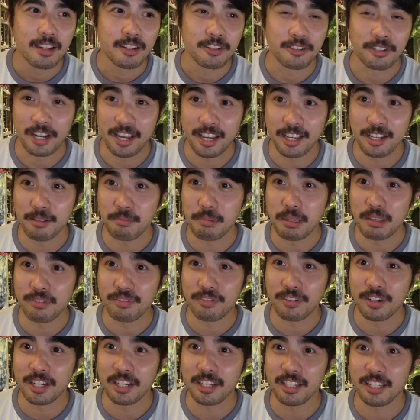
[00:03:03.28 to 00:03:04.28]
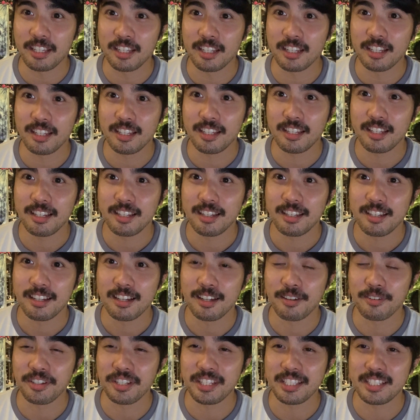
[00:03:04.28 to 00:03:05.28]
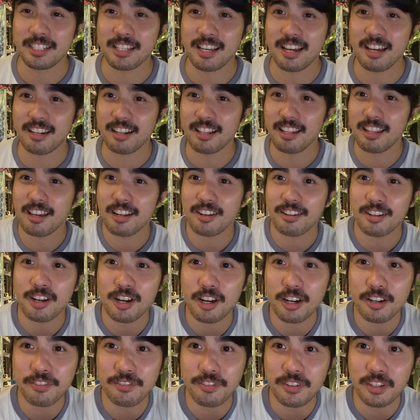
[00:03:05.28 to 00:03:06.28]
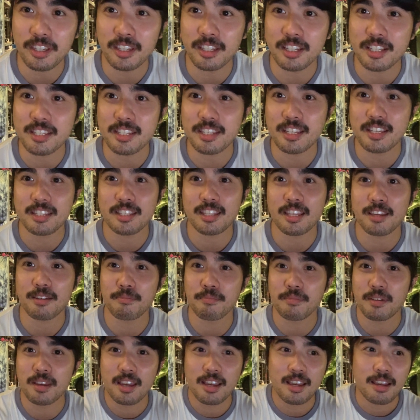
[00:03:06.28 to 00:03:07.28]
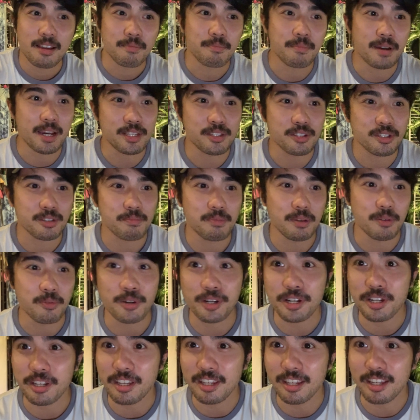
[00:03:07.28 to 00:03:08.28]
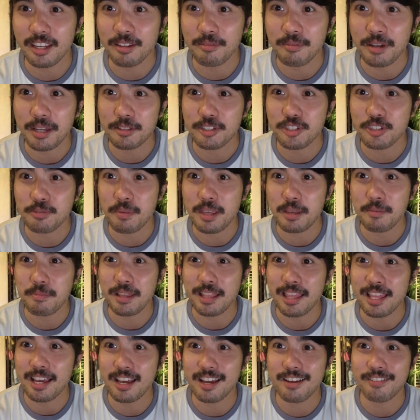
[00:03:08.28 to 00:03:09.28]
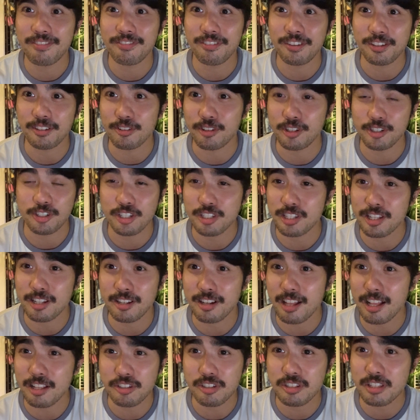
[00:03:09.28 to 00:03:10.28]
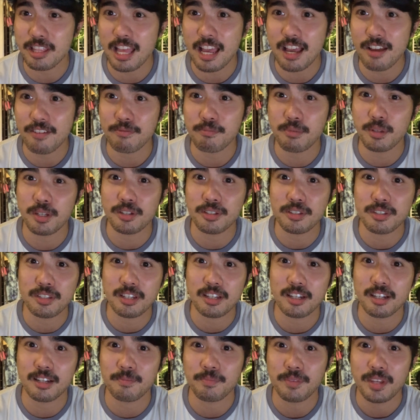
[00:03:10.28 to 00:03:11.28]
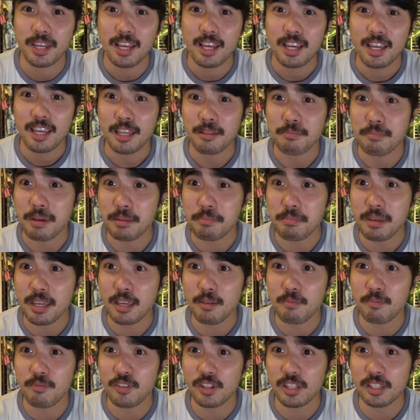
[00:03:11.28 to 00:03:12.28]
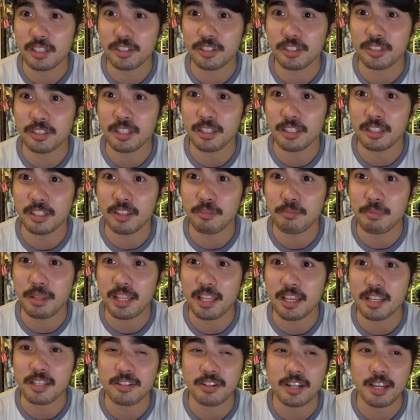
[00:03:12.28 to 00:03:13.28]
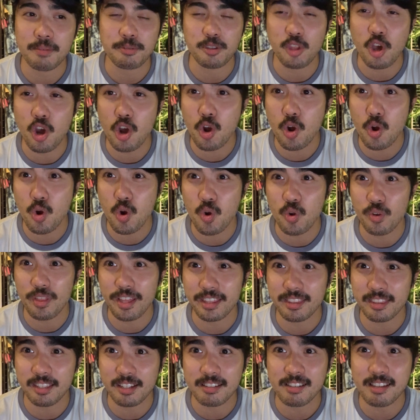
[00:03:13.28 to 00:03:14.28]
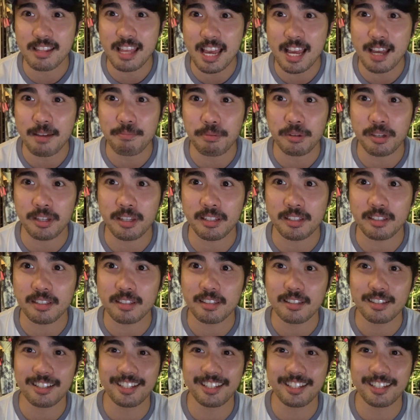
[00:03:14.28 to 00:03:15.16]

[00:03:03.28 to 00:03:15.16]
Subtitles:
trying to be funny." He's got a lot of coffee in his system. Might just be working. Might just make me laugh, or I'll just laugh because it might make him feel good and give me less reps. No, that doesn't happen.